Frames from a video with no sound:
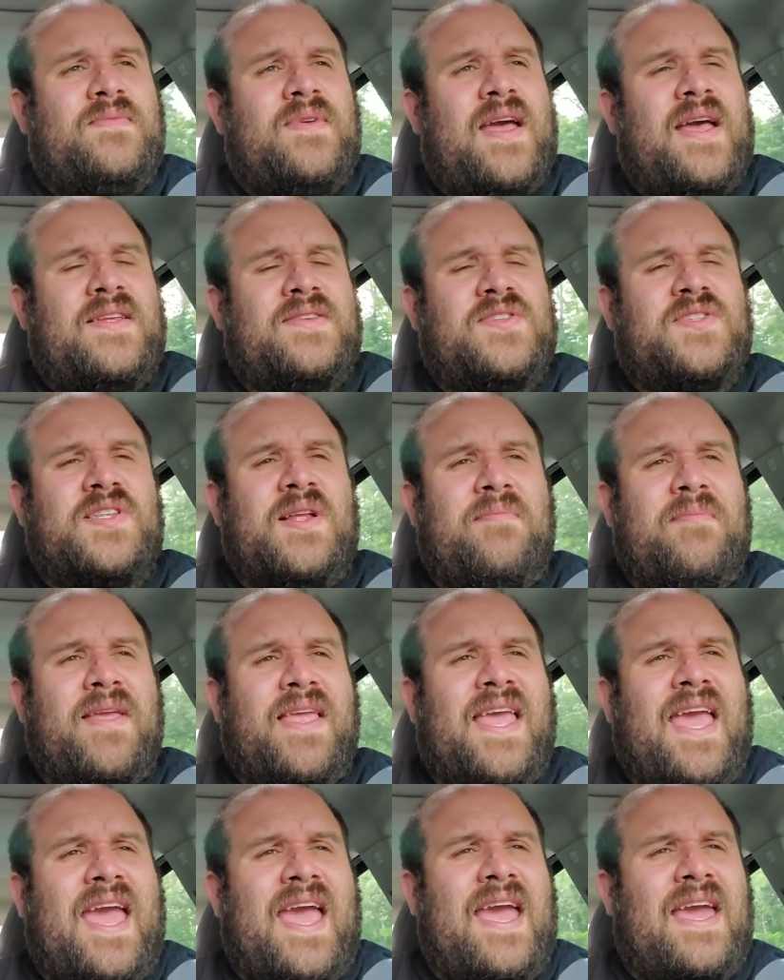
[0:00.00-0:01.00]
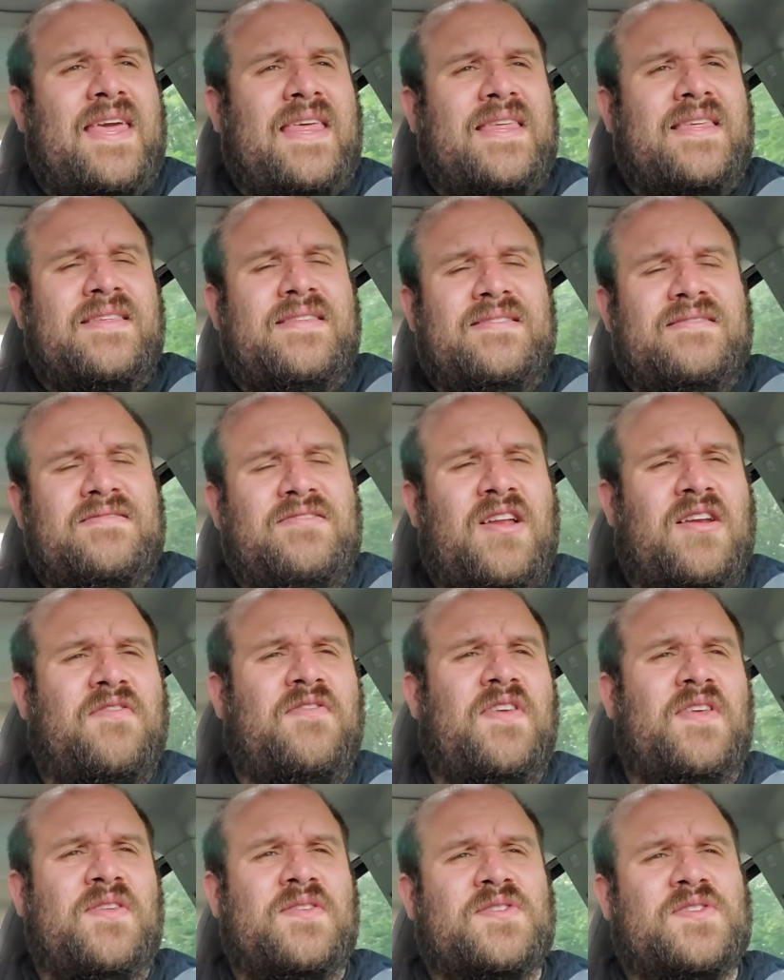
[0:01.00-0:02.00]
I got a stomach ache, I'm
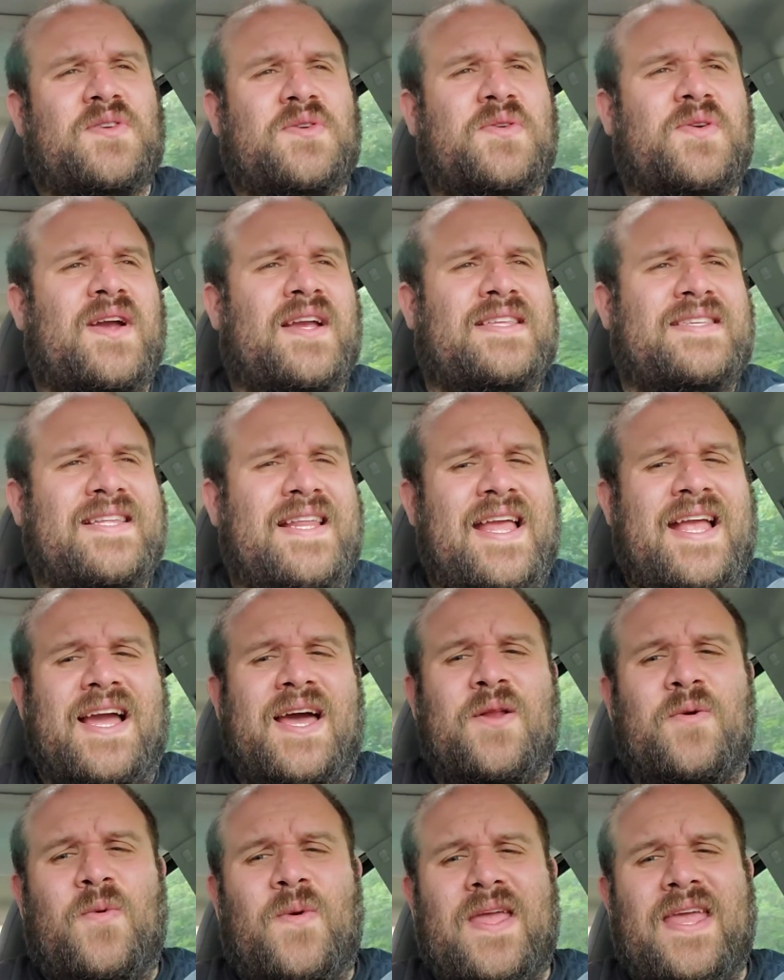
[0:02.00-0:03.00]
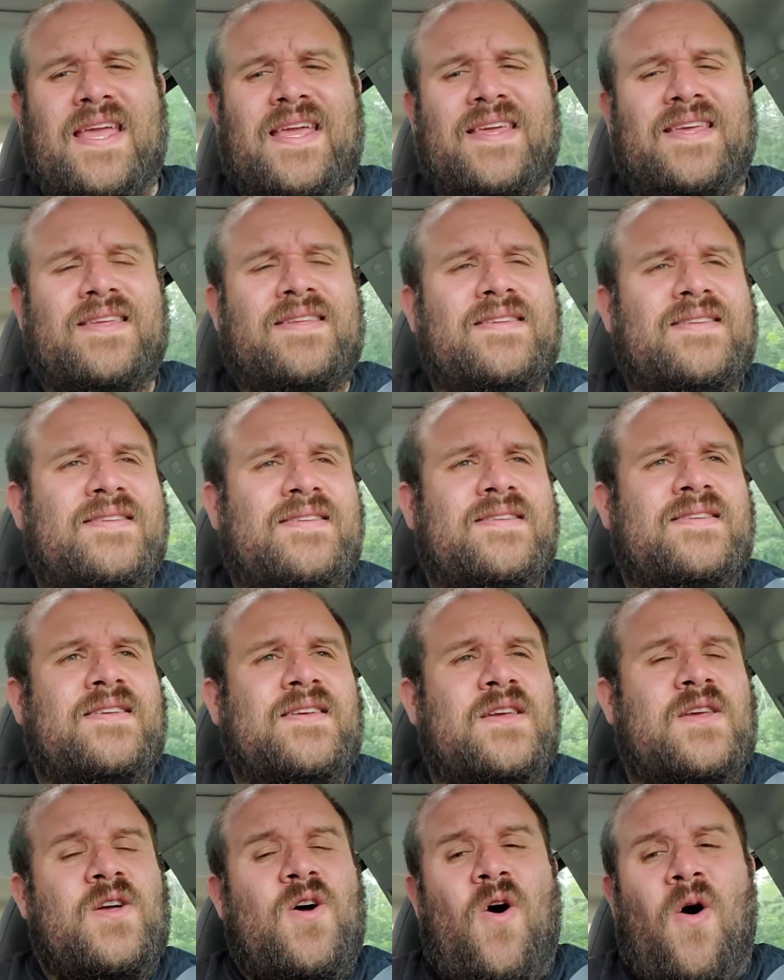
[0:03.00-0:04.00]
not feeling so great today, kind of
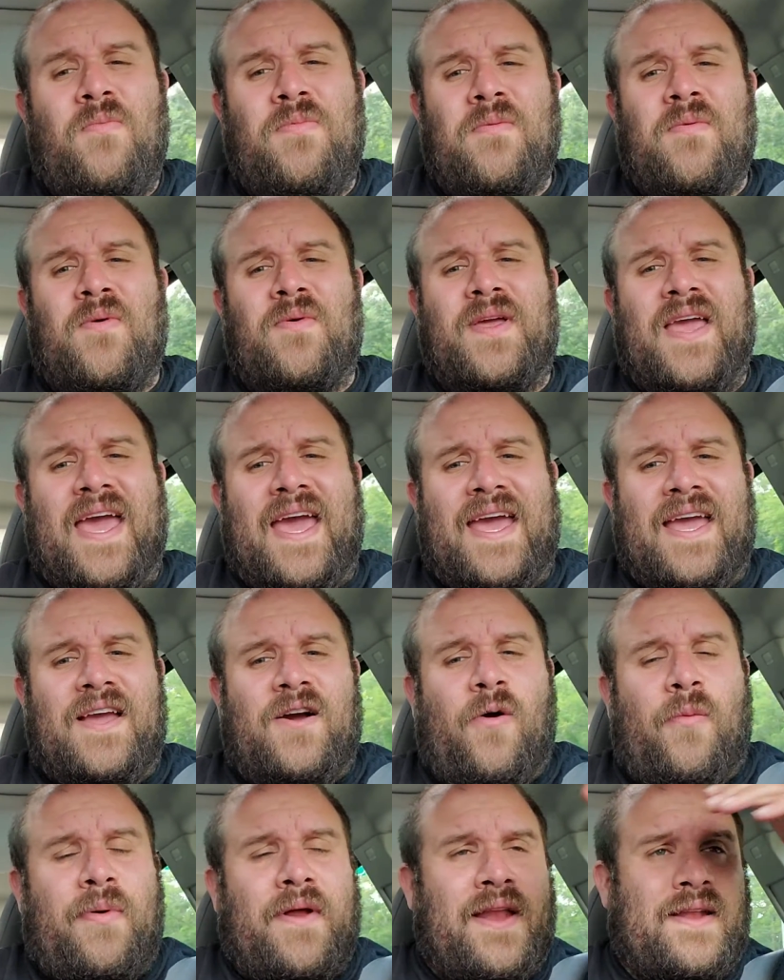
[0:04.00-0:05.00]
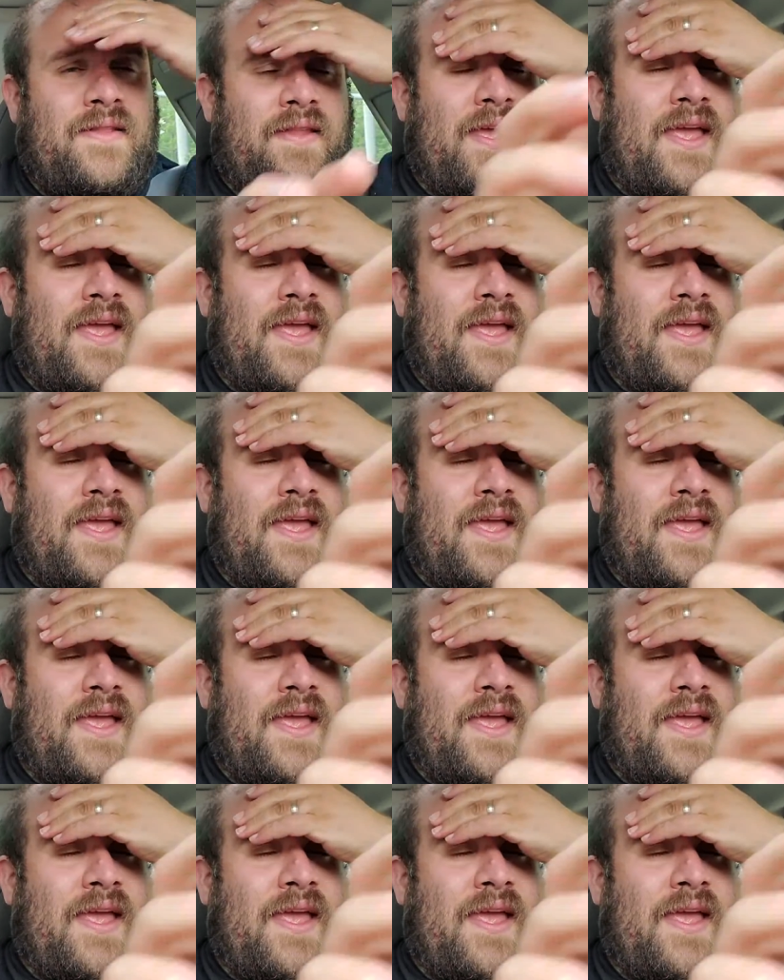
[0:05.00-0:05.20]
weak. Hope I'm okay, hope I didn't